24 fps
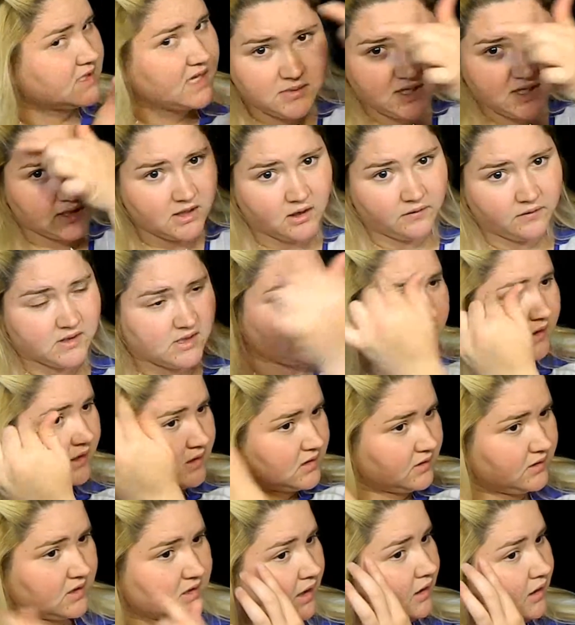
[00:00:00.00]
same technique on this side that it is
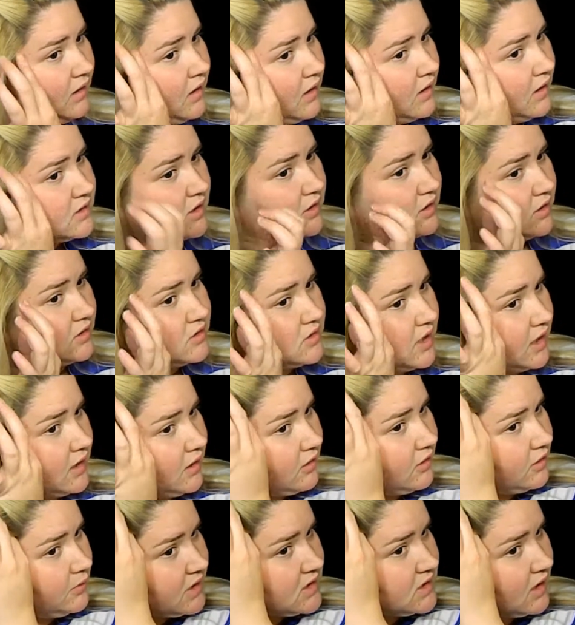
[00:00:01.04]
on this side. So you're going to take
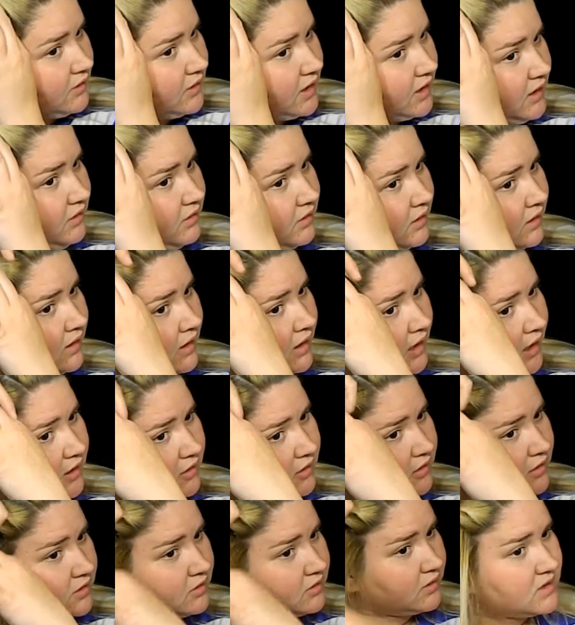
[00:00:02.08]
another little piece underneath, and you're
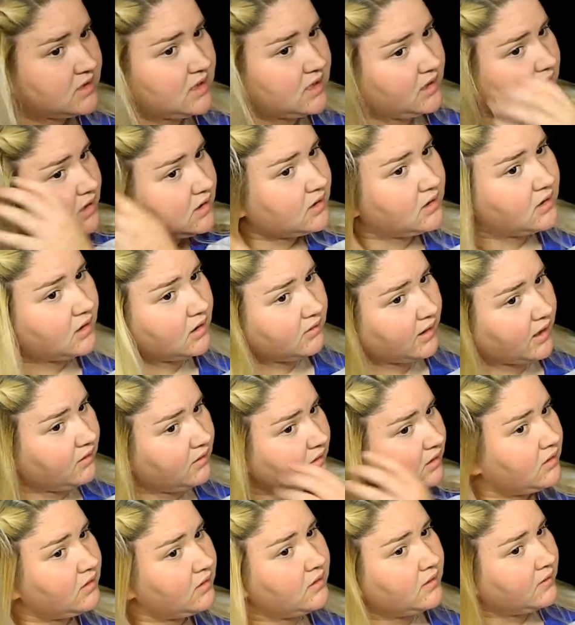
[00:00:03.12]
going to twist it around.
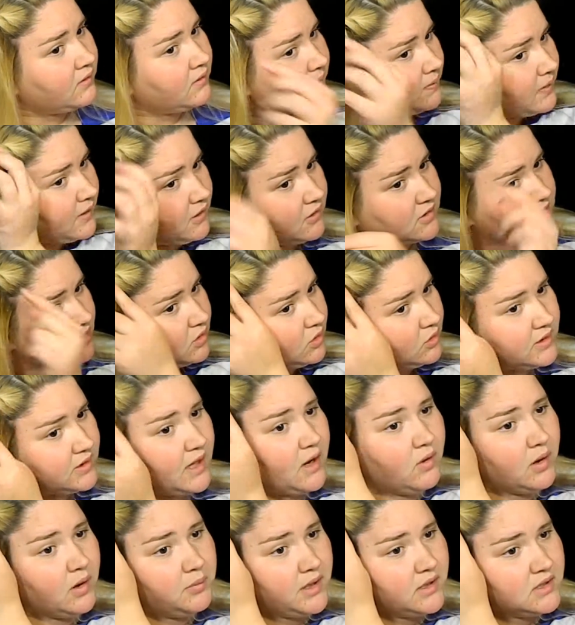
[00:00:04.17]
And you're still holding
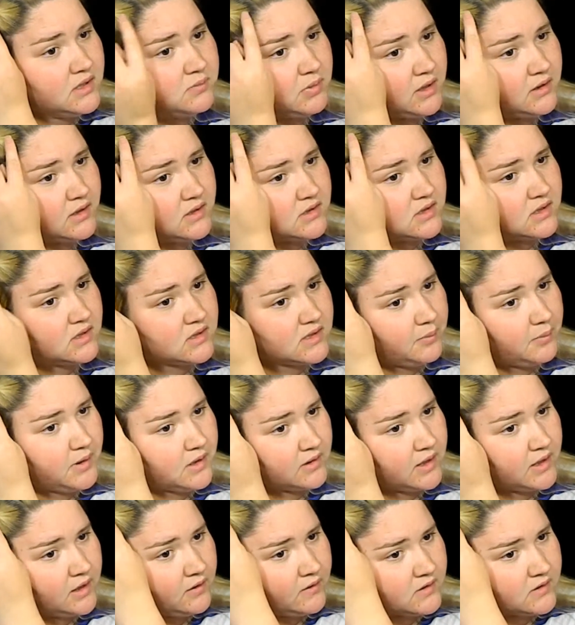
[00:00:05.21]
that one piece, but this is that piece
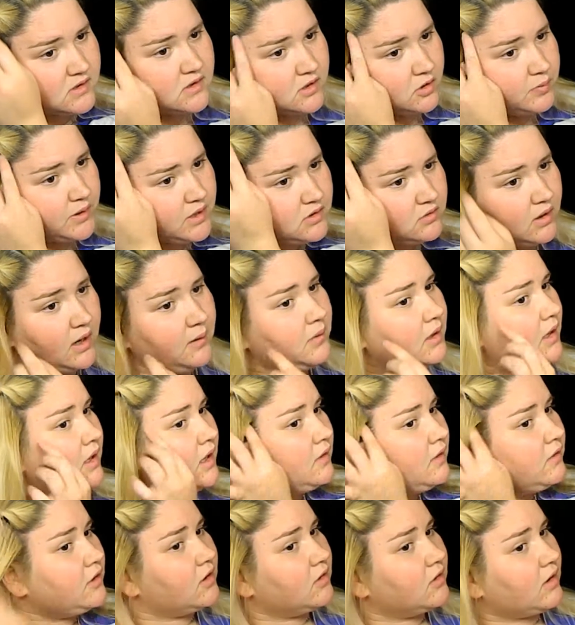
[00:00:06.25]
right here, and this is the new piece you grabbed.
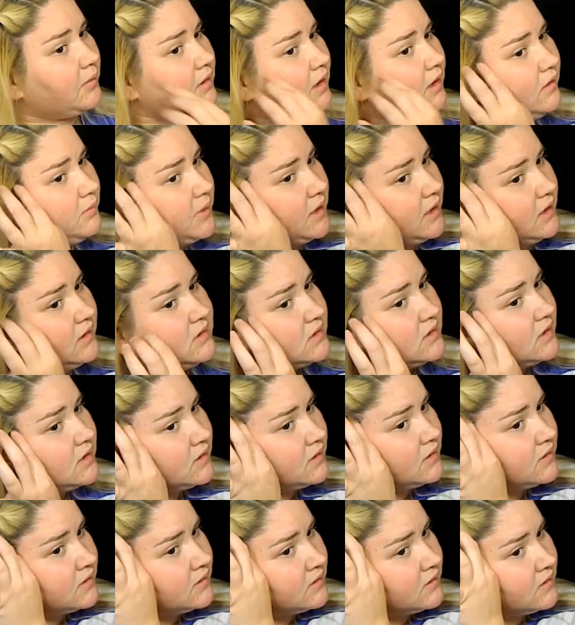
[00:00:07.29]
Then you're going to grab another piece,
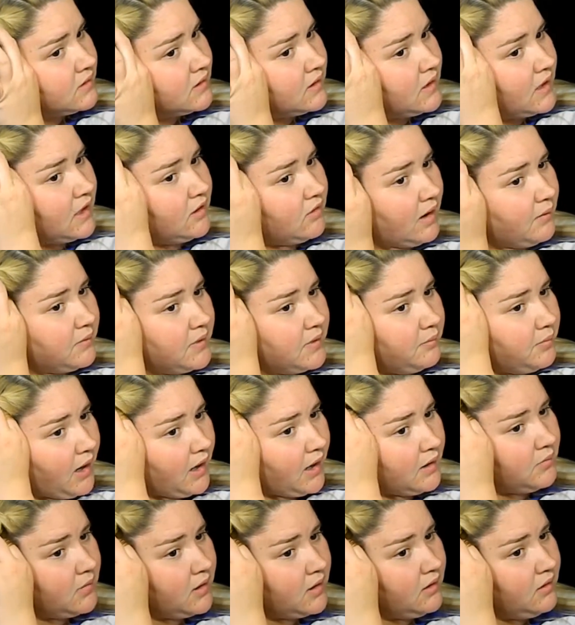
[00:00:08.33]
and grab the
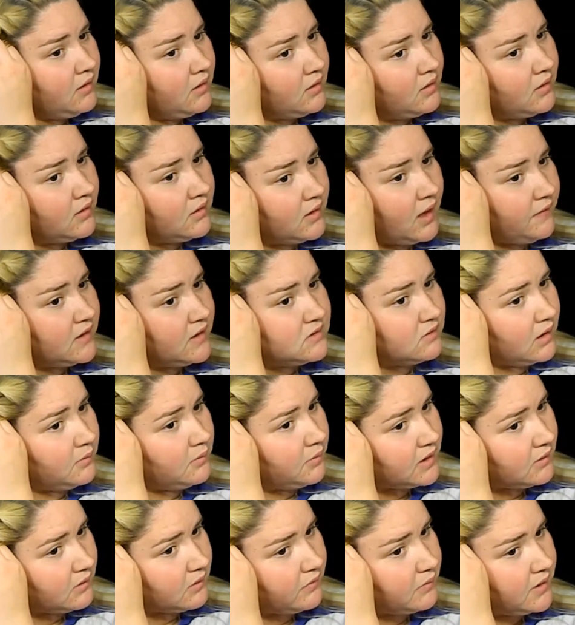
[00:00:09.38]
bottom one, not this one,
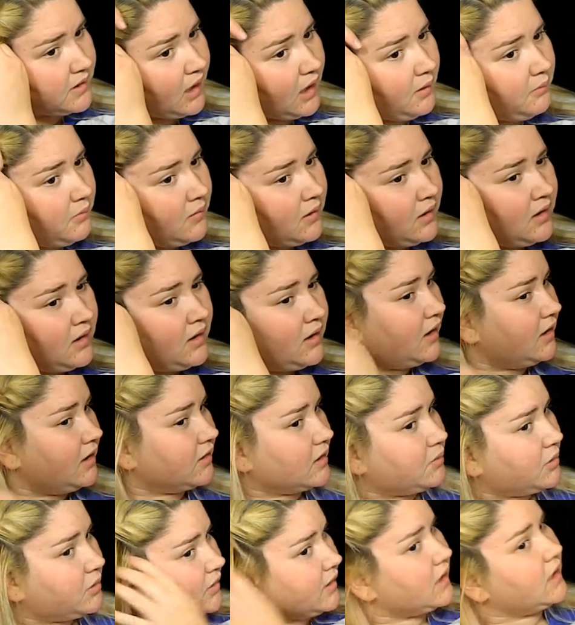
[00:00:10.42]
but the one from the top. And
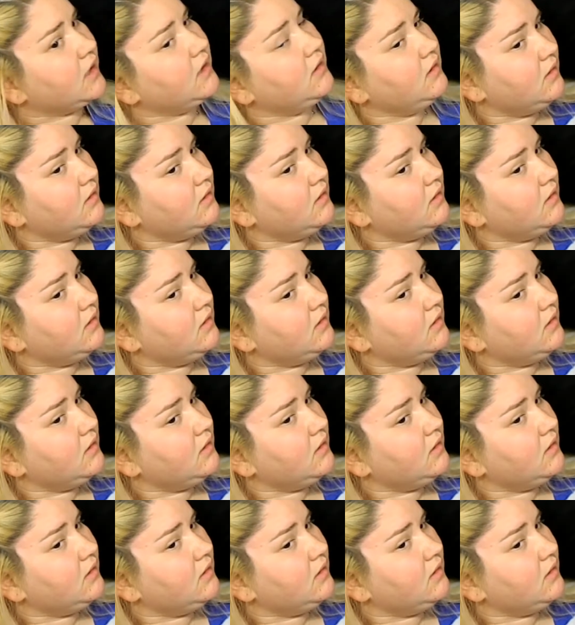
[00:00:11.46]
you're going to pull it again.